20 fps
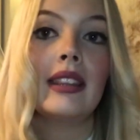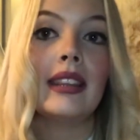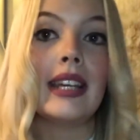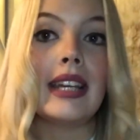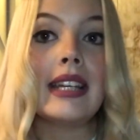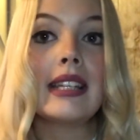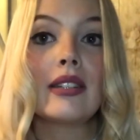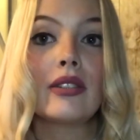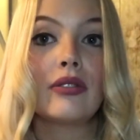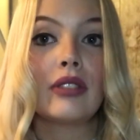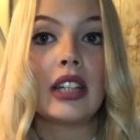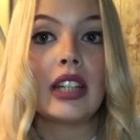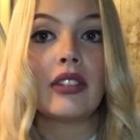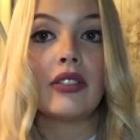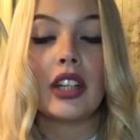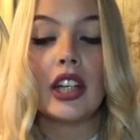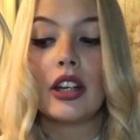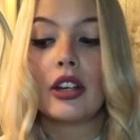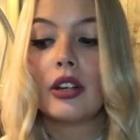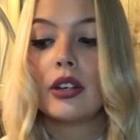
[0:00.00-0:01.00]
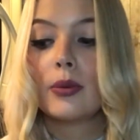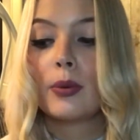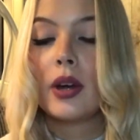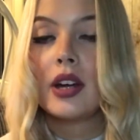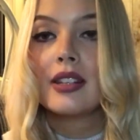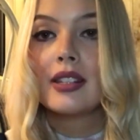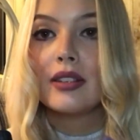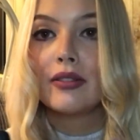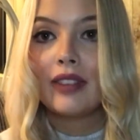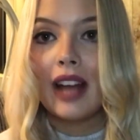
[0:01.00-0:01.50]
these are really good.
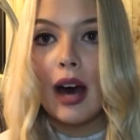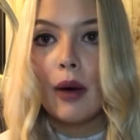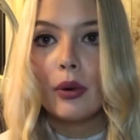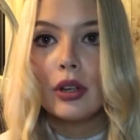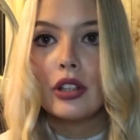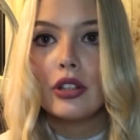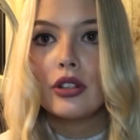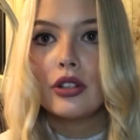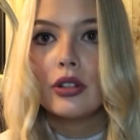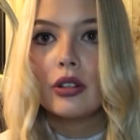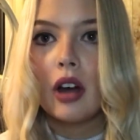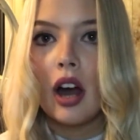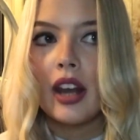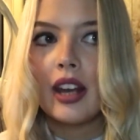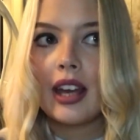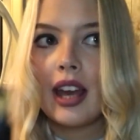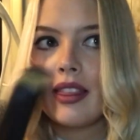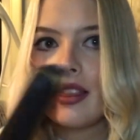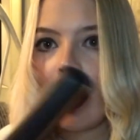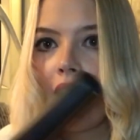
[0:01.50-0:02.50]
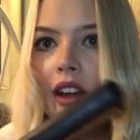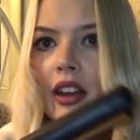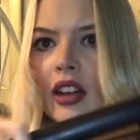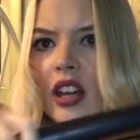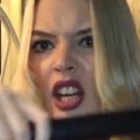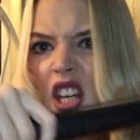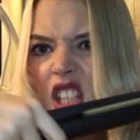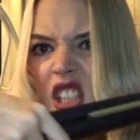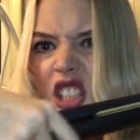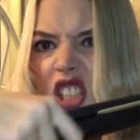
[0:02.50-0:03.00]
Whereas the flat ones, you kind of get that
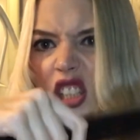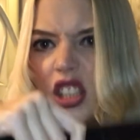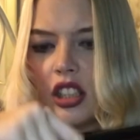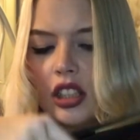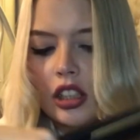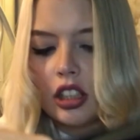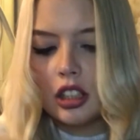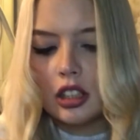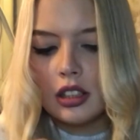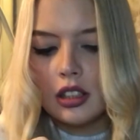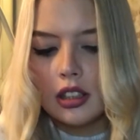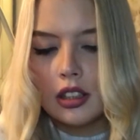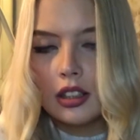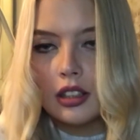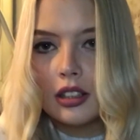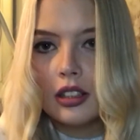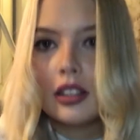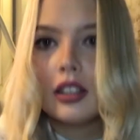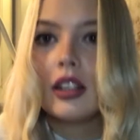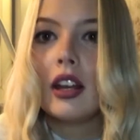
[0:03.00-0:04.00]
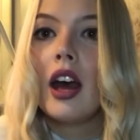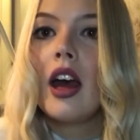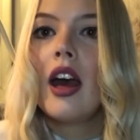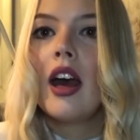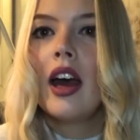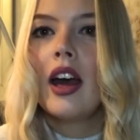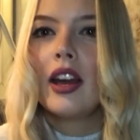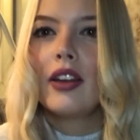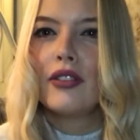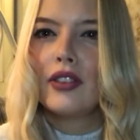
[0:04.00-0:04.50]

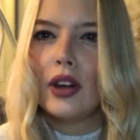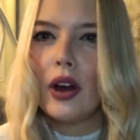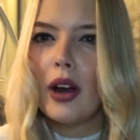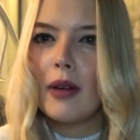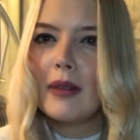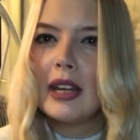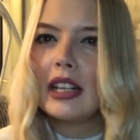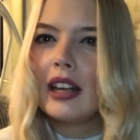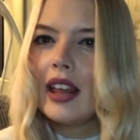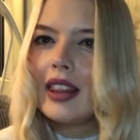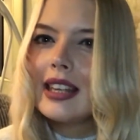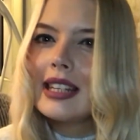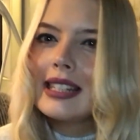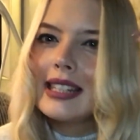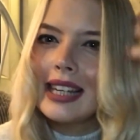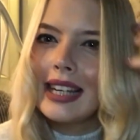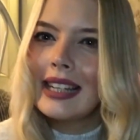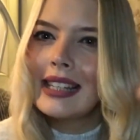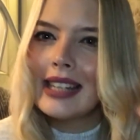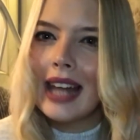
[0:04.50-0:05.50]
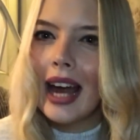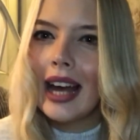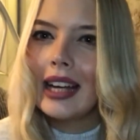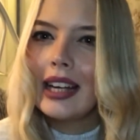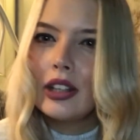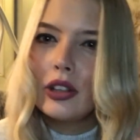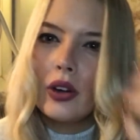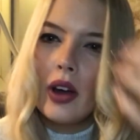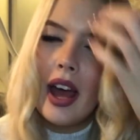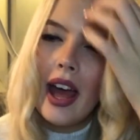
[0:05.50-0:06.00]
if you know what I mean, like the
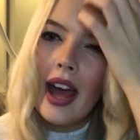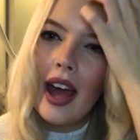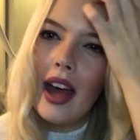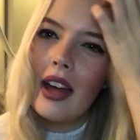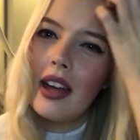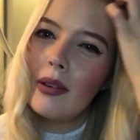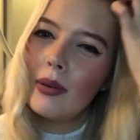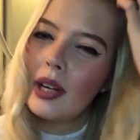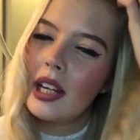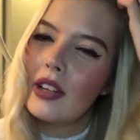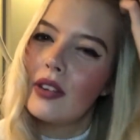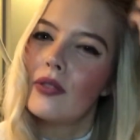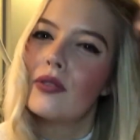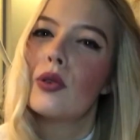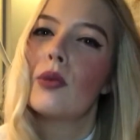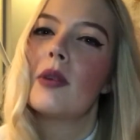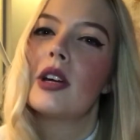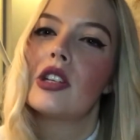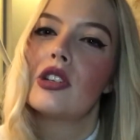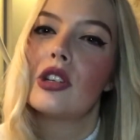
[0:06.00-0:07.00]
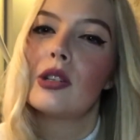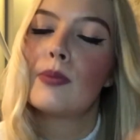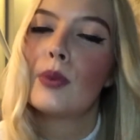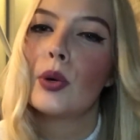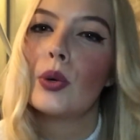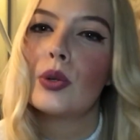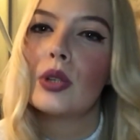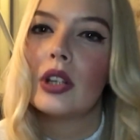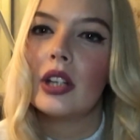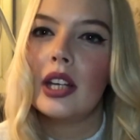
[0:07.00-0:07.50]
zigzag in your hair where you've almost just
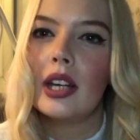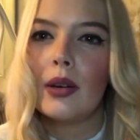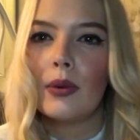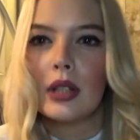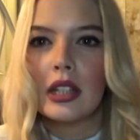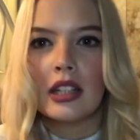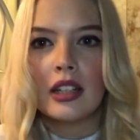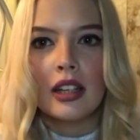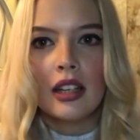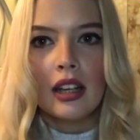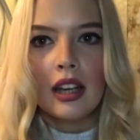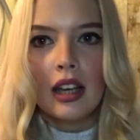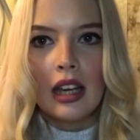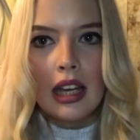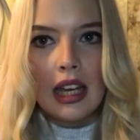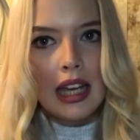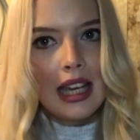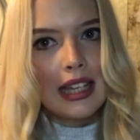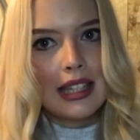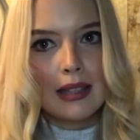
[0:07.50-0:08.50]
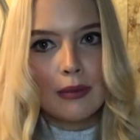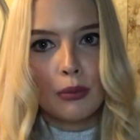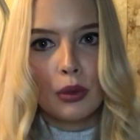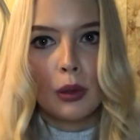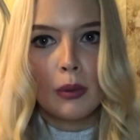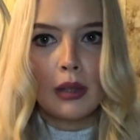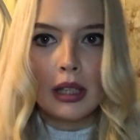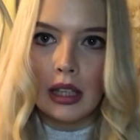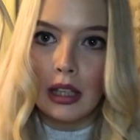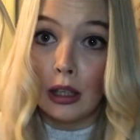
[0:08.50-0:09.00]
pulled on it, which isn't
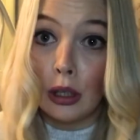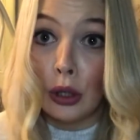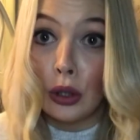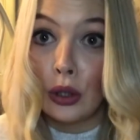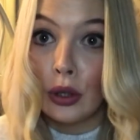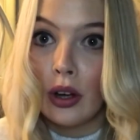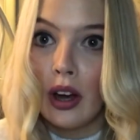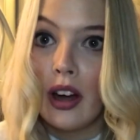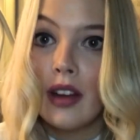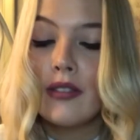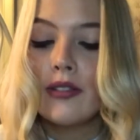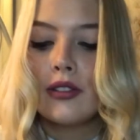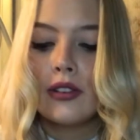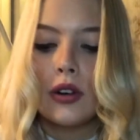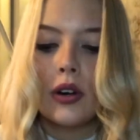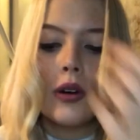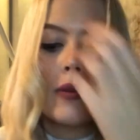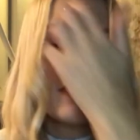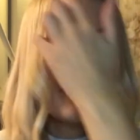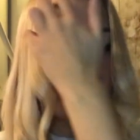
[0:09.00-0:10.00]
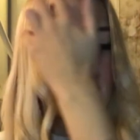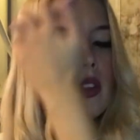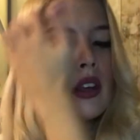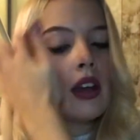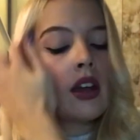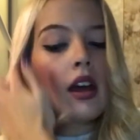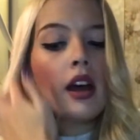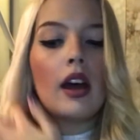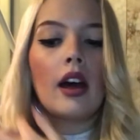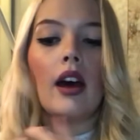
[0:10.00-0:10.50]
probably the look you're going for.
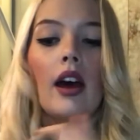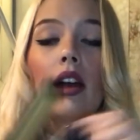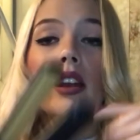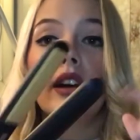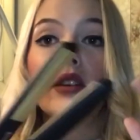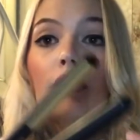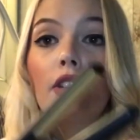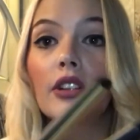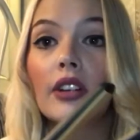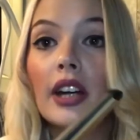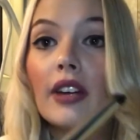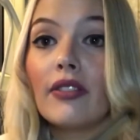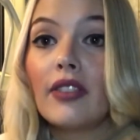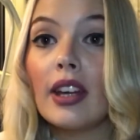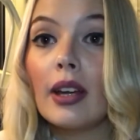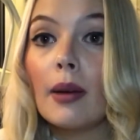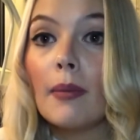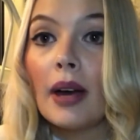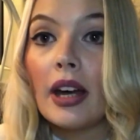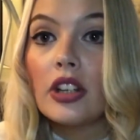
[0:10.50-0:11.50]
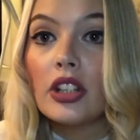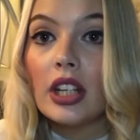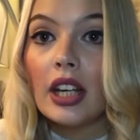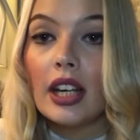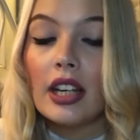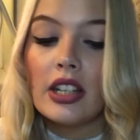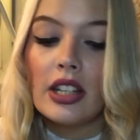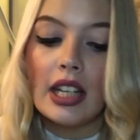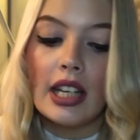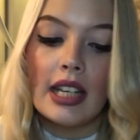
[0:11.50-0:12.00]
Another great thing about
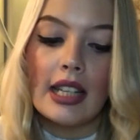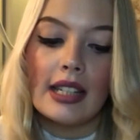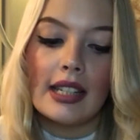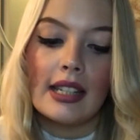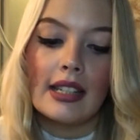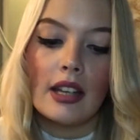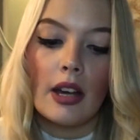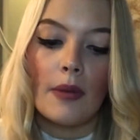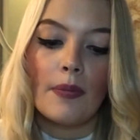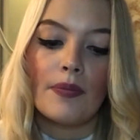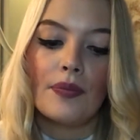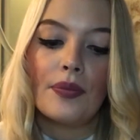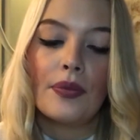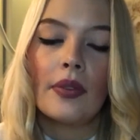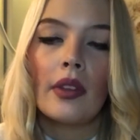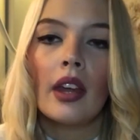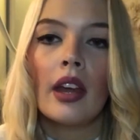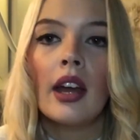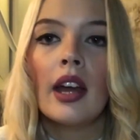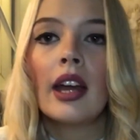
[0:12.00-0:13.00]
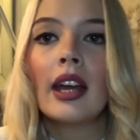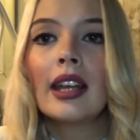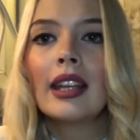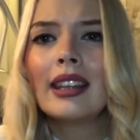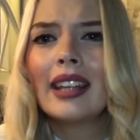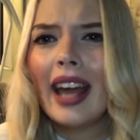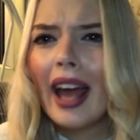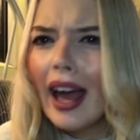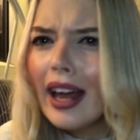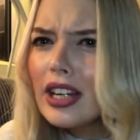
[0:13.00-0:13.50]
GHGs is
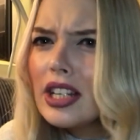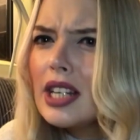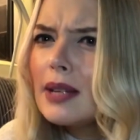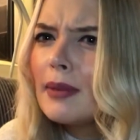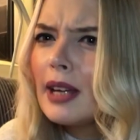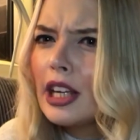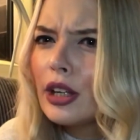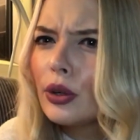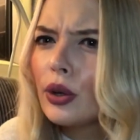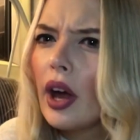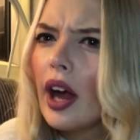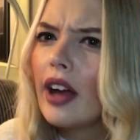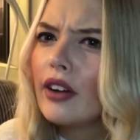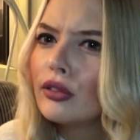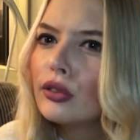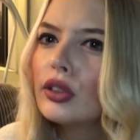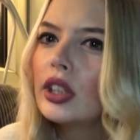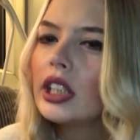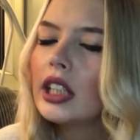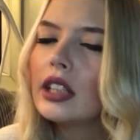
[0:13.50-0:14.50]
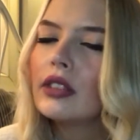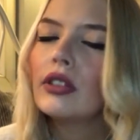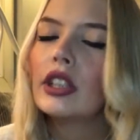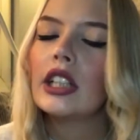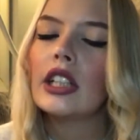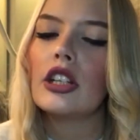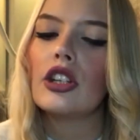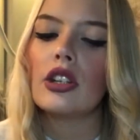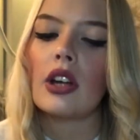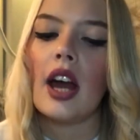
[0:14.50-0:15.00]
they actually make your hair
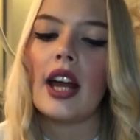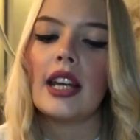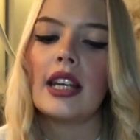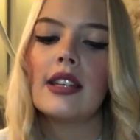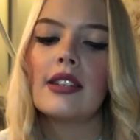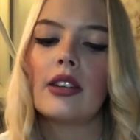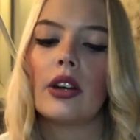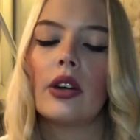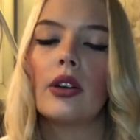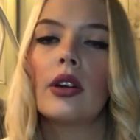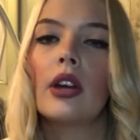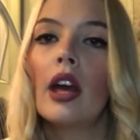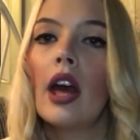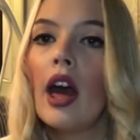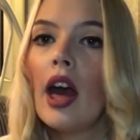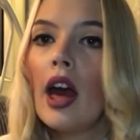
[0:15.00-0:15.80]
really shiny. So